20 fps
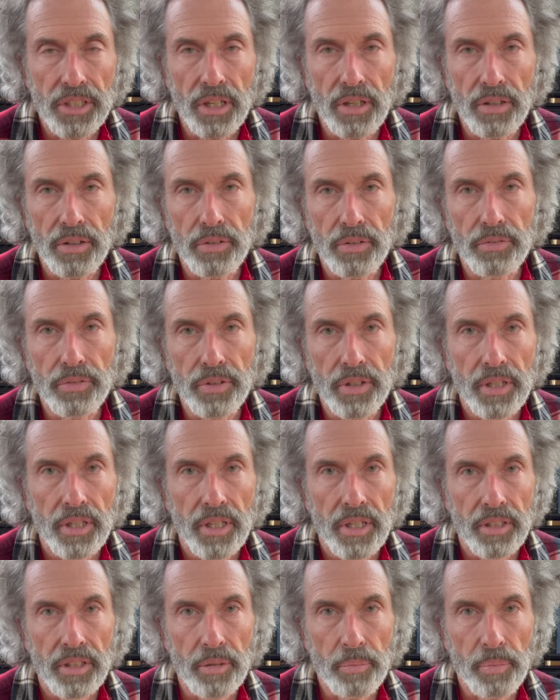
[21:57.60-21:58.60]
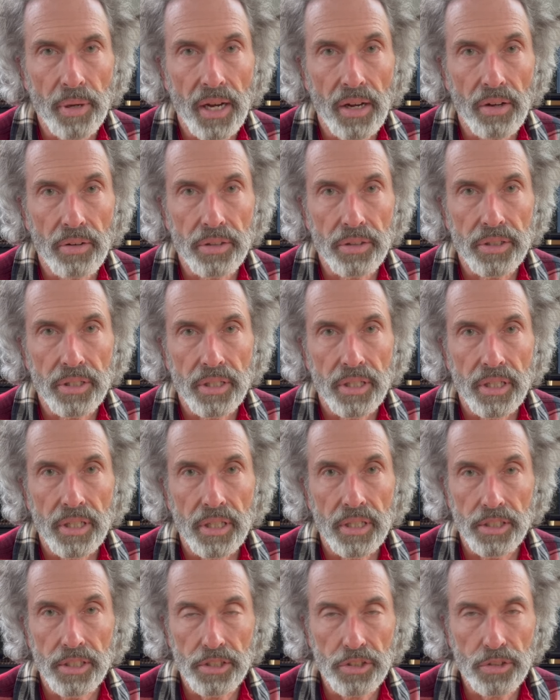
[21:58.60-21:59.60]
of the palate,
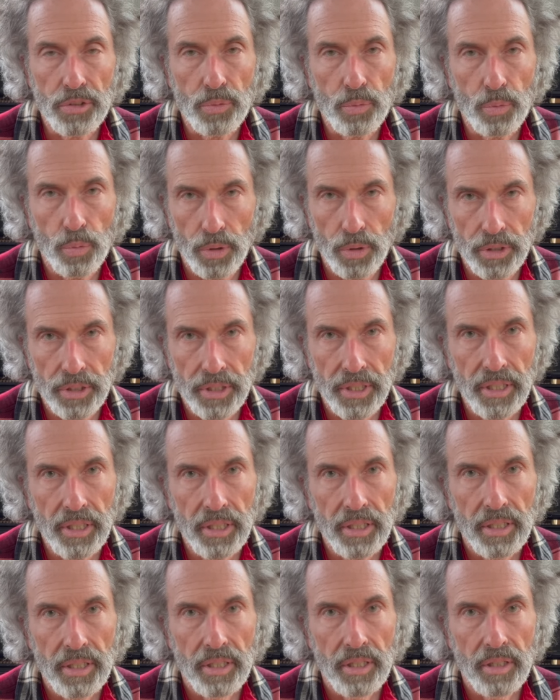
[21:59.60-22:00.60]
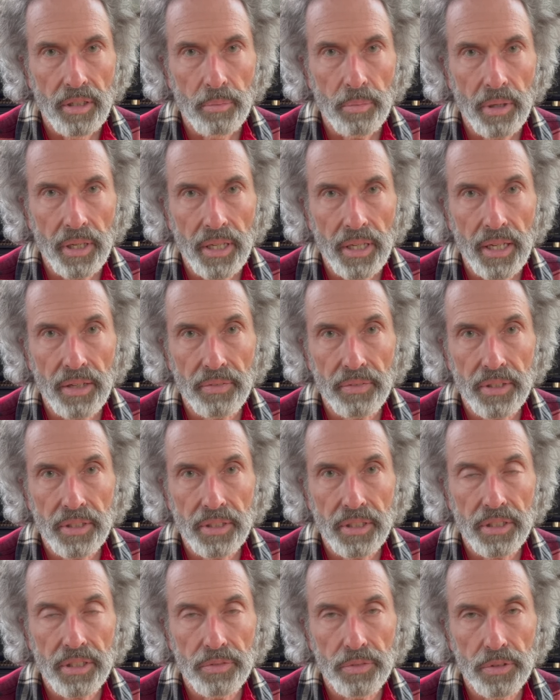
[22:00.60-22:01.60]
is working by having
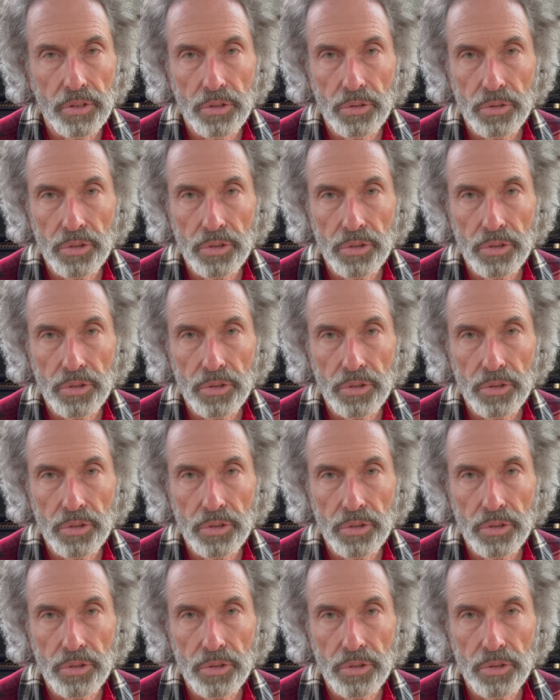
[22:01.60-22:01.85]
the individual